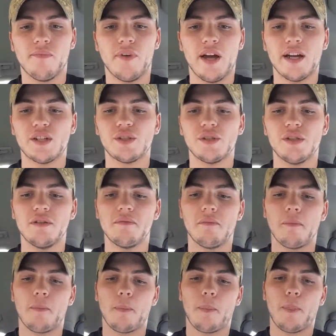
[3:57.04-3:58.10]
Actually,
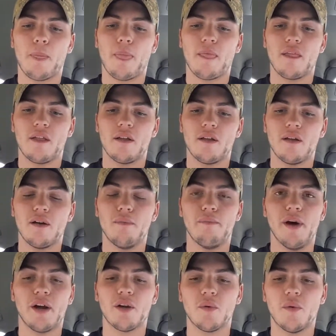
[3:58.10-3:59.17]
a
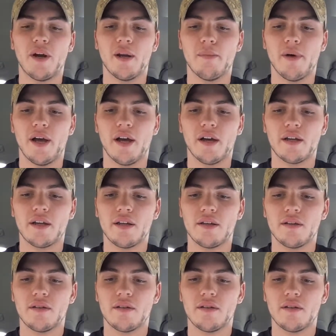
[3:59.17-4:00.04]
better way to pack,